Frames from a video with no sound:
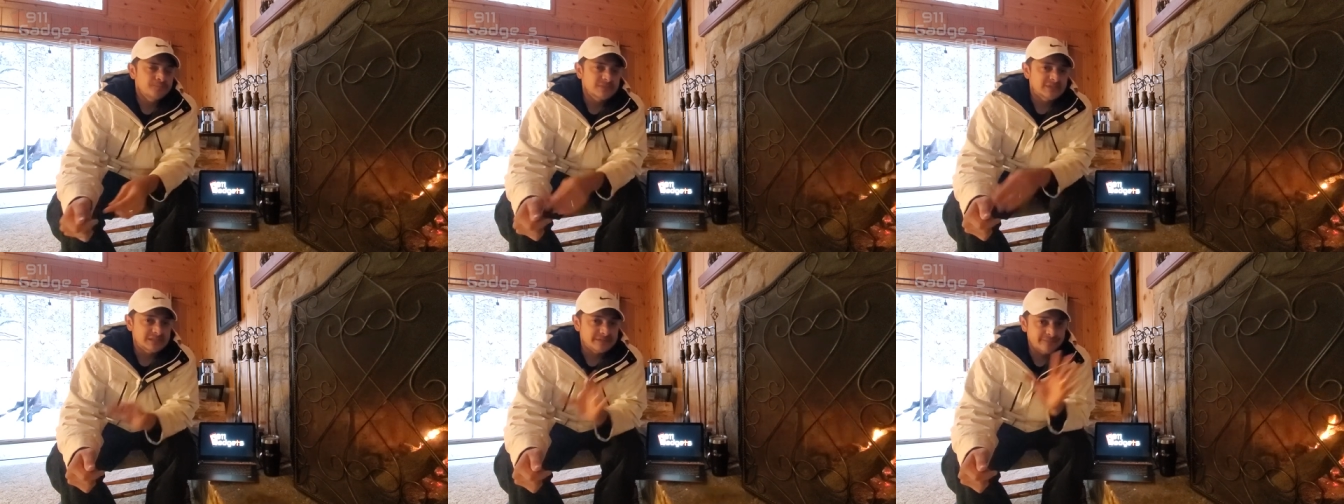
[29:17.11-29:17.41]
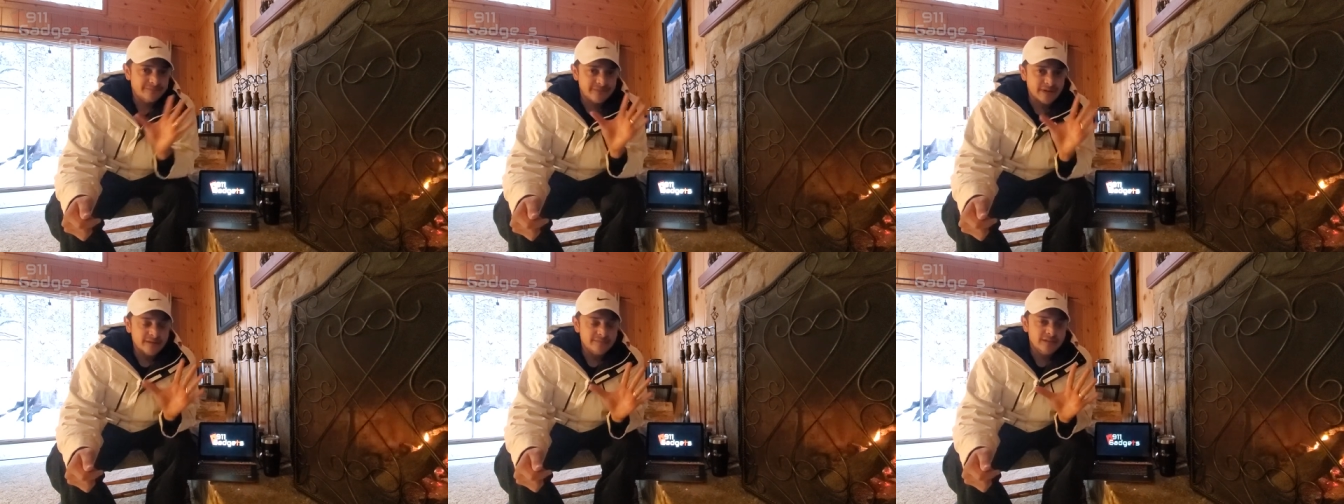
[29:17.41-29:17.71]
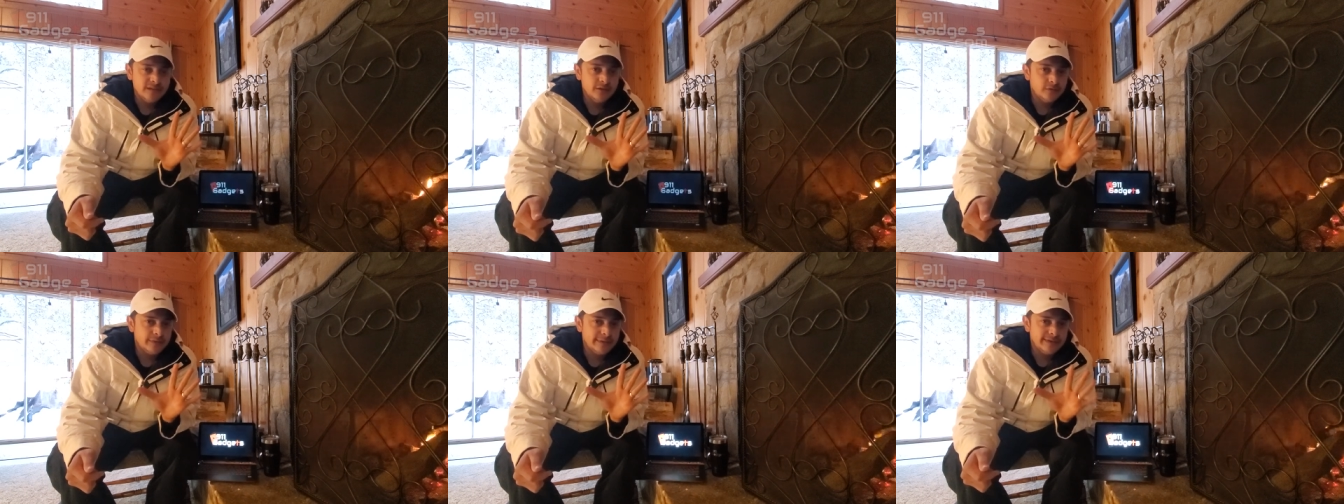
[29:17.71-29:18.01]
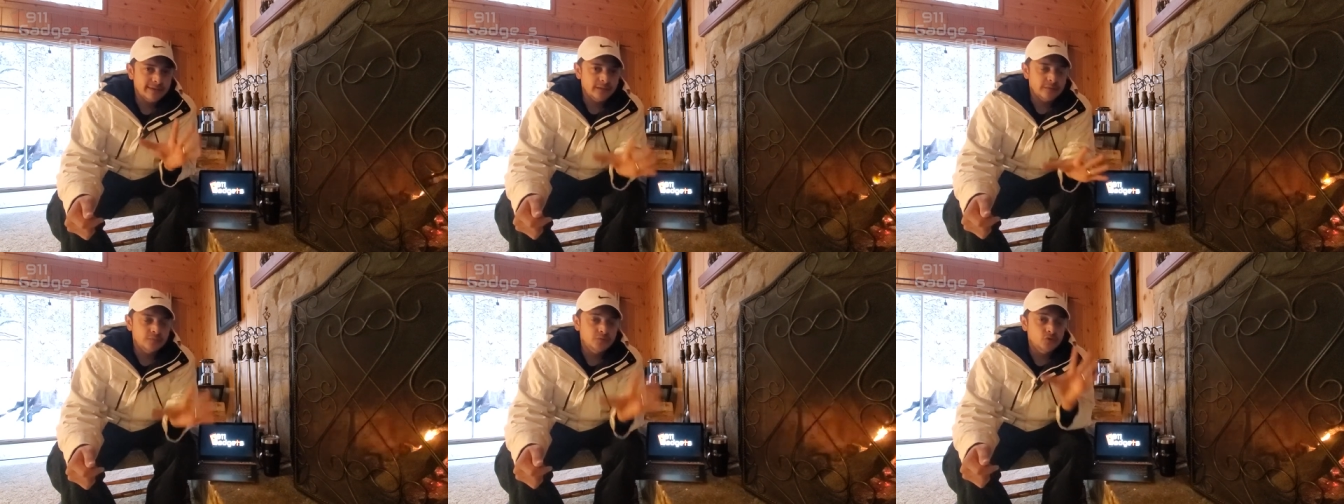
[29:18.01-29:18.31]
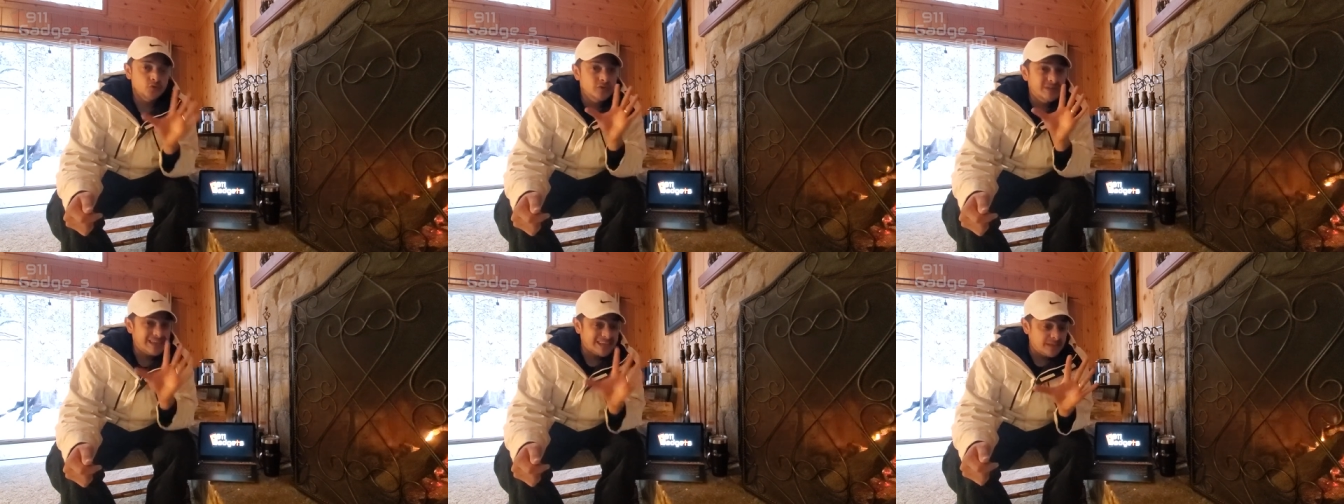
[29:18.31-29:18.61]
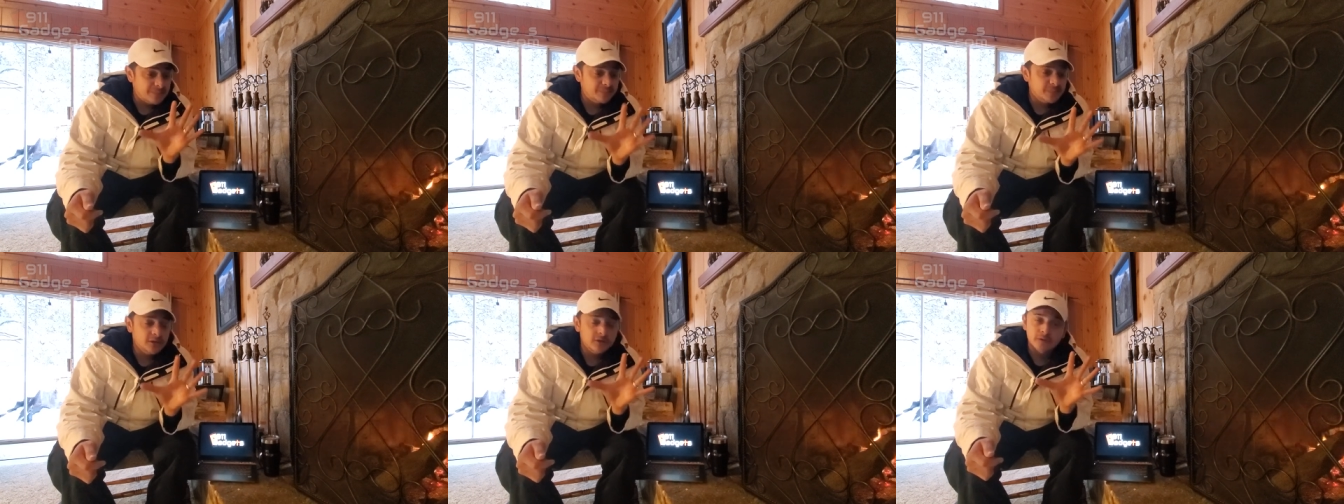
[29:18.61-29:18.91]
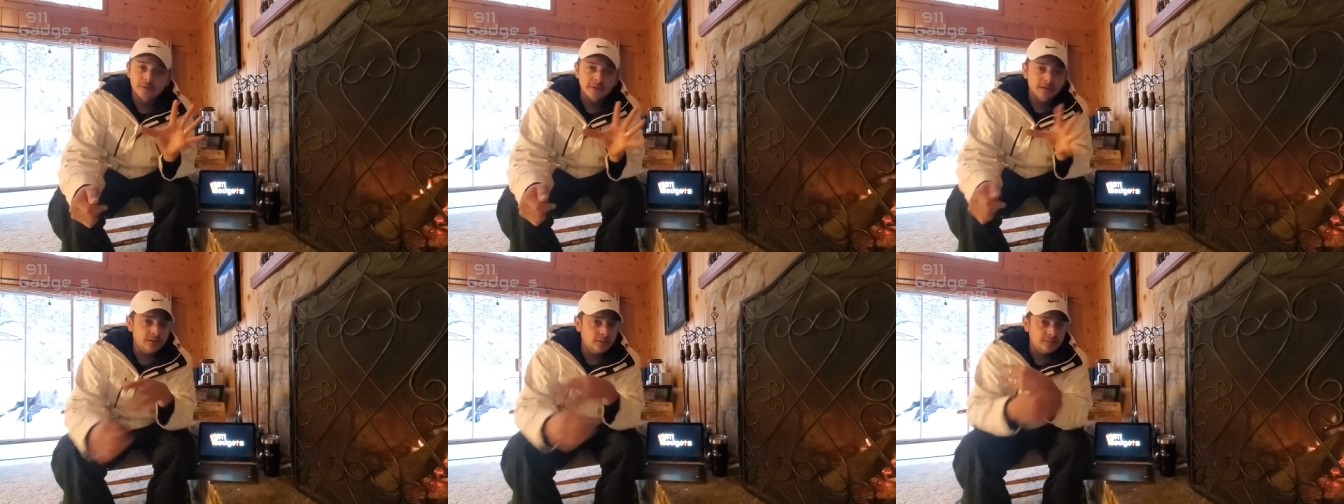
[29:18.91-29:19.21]
It's a five-day curriculum. You keep the
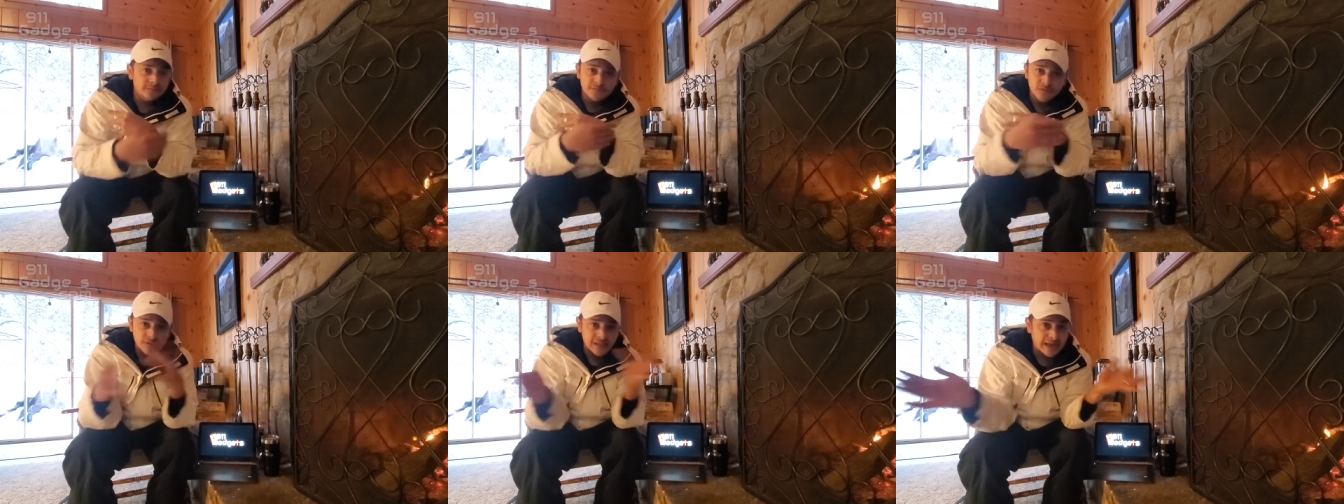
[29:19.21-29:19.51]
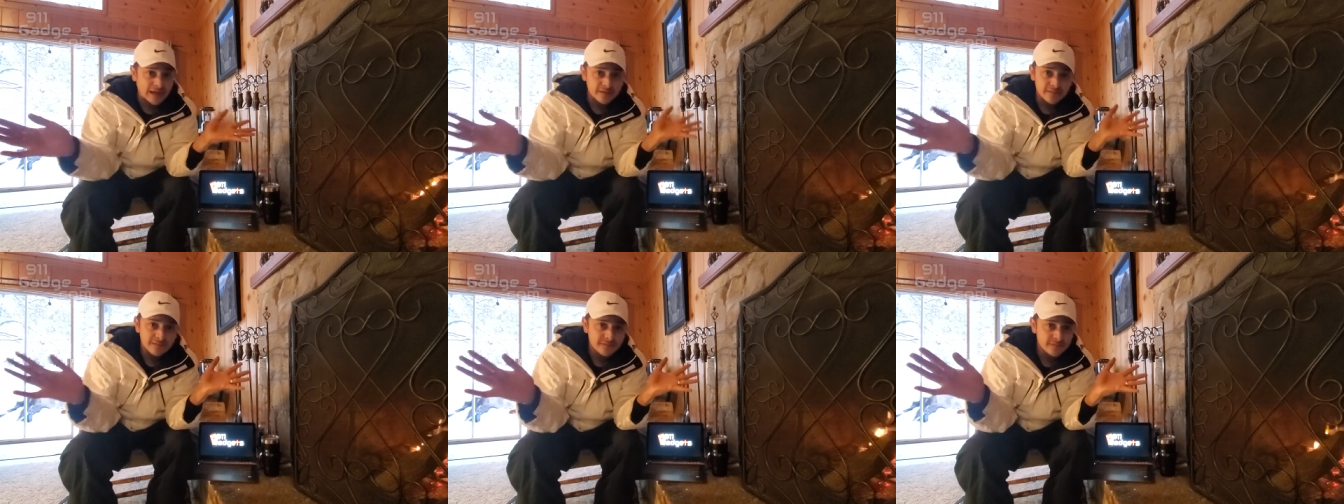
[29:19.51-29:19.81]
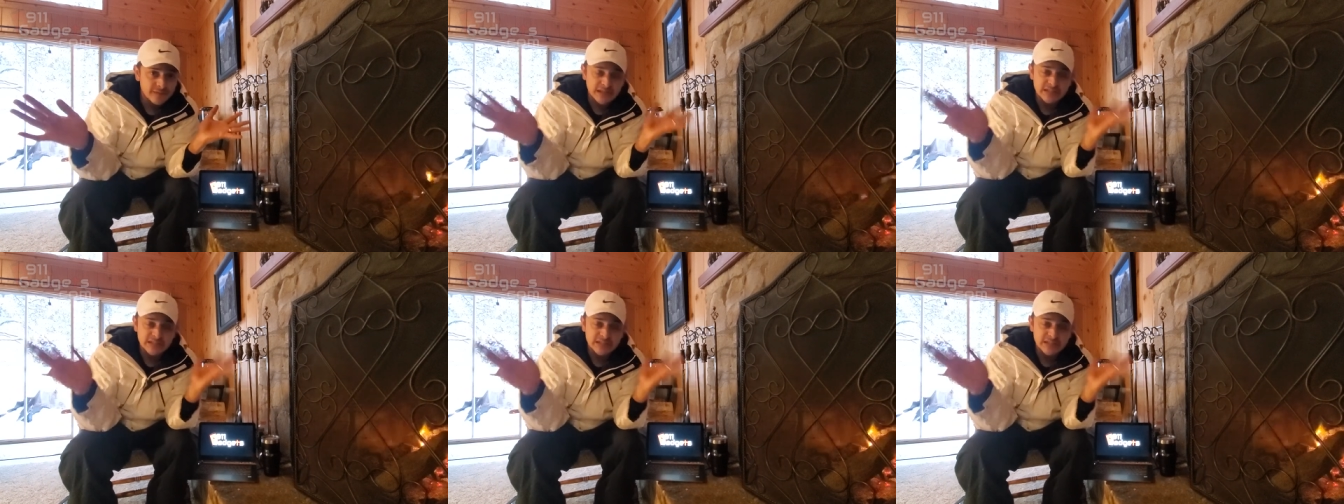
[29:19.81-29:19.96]
curriculum for life.